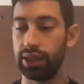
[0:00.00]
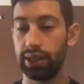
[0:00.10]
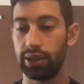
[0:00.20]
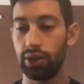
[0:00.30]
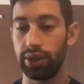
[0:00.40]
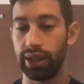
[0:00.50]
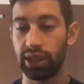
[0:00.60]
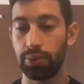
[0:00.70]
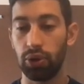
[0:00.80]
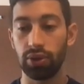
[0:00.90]
the, sorry, the
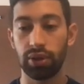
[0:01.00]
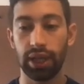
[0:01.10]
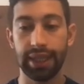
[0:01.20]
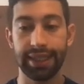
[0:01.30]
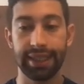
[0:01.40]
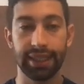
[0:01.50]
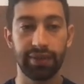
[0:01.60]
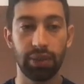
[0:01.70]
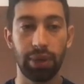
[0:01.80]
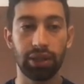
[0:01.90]
export as C S
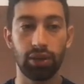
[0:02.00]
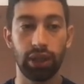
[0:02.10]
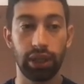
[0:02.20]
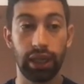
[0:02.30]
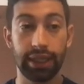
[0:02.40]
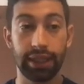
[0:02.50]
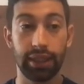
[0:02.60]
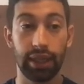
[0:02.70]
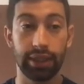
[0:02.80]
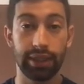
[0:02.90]
V button and list
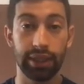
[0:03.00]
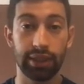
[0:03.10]
it as C S